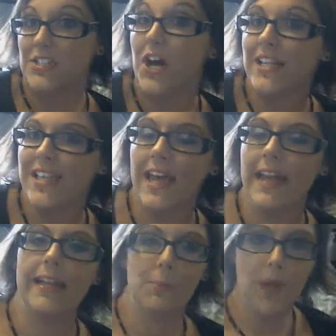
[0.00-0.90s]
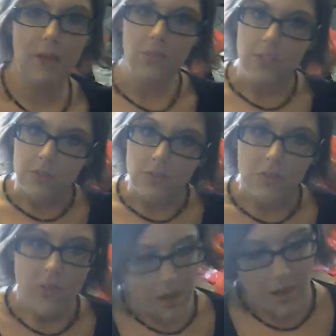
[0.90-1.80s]
not tanning, I'm having to
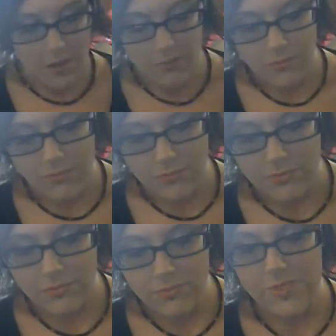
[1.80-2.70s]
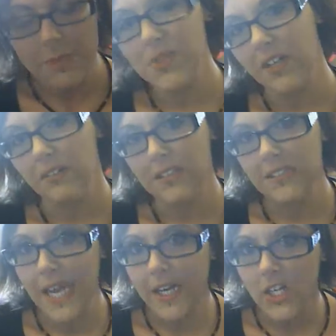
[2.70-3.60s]
use um, some sunless
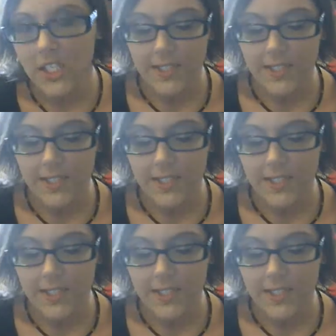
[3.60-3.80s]
tanner.